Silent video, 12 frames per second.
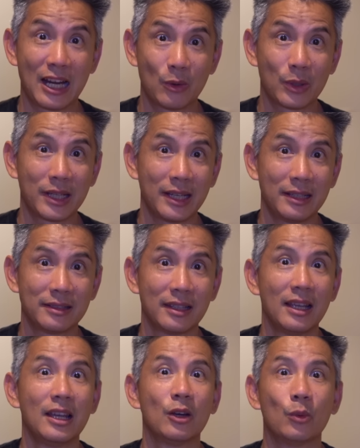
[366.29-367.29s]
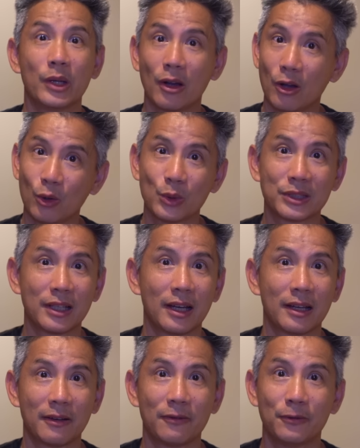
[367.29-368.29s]
in our case, we always
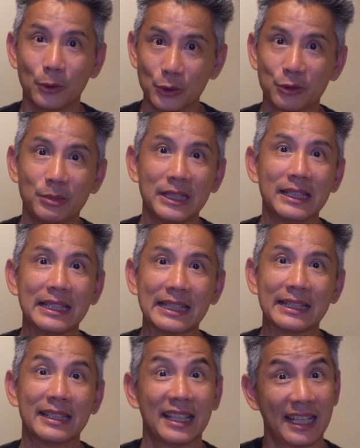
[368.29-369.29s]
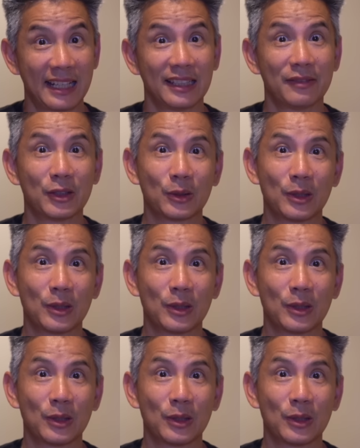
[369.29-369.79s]
got full speed again at 11